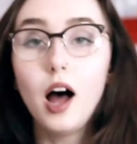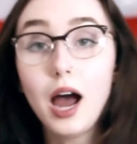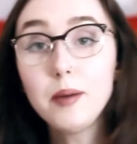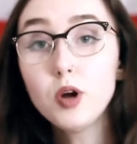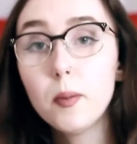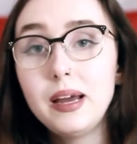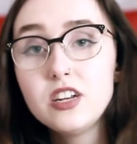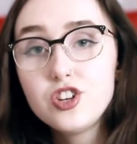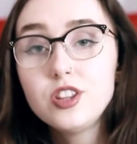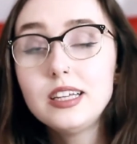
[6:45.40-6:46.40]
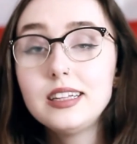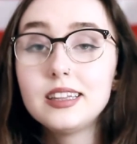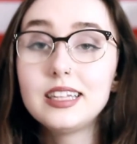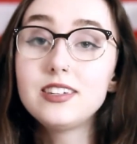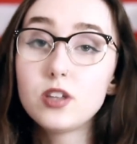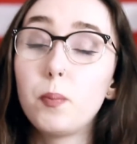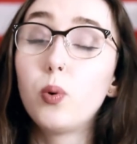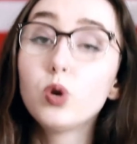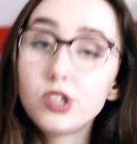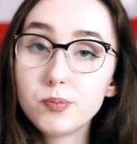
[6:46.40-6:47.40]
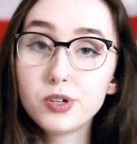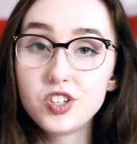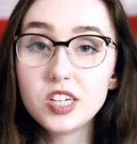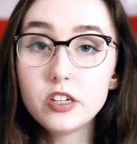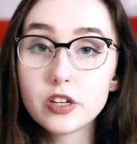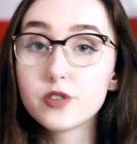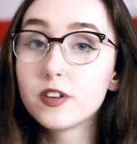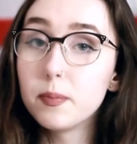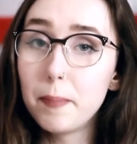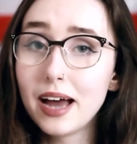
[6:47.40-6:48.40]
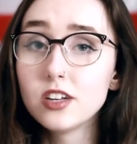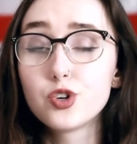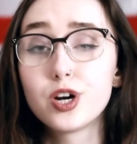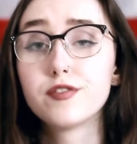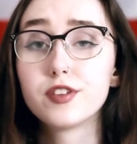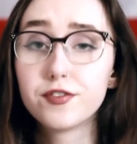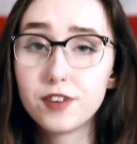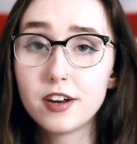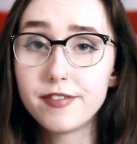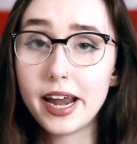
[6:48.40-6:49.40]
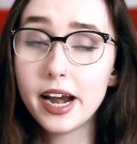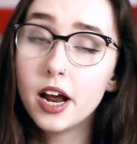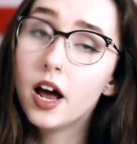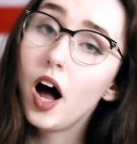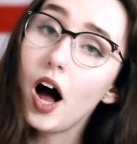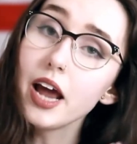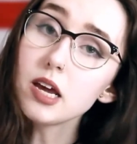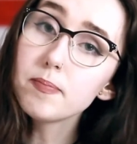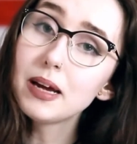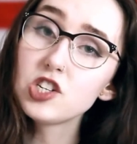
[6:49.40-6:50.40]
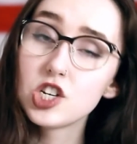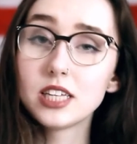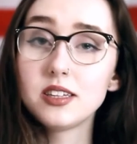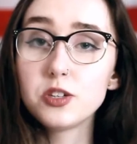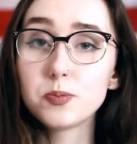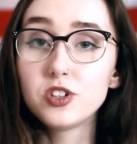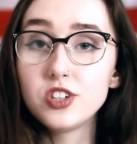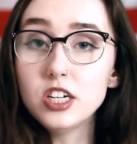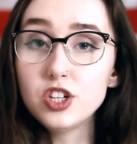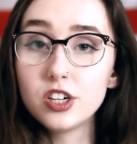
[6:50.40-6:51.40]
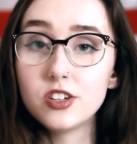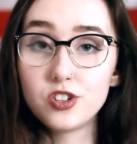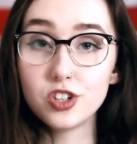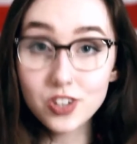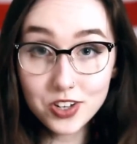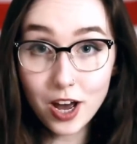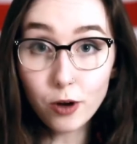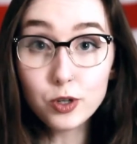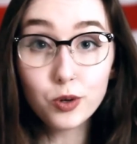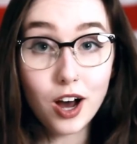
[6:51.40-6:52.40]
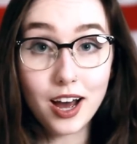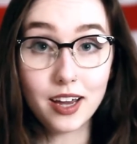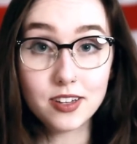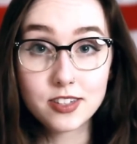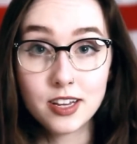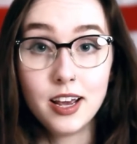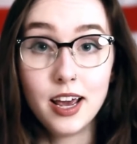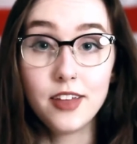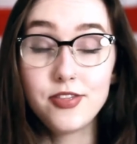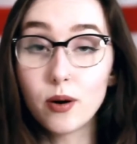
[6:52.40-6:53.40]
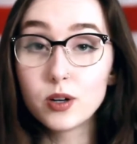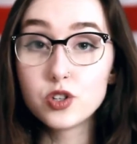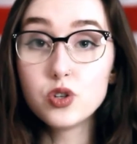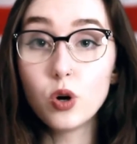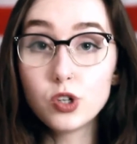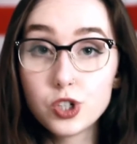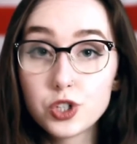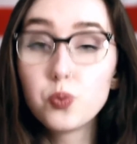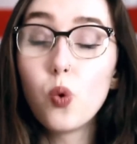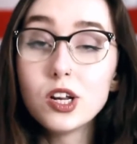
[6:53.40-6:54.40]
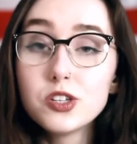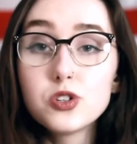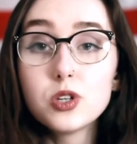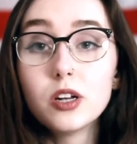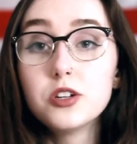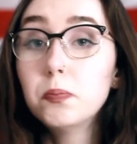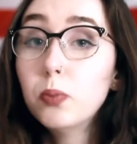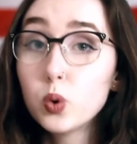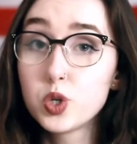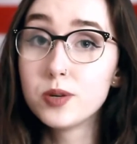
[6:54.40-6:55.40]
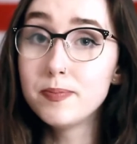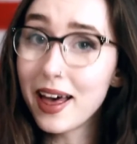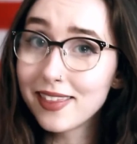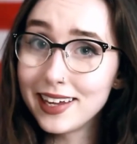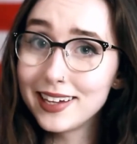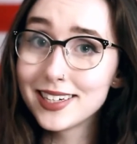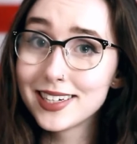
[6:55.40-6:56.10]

I'm not mentioning these abortion procedures for the banter and for the fun of it. I am mentioning these procedures just to tell you guys there is not just one solid abortion method.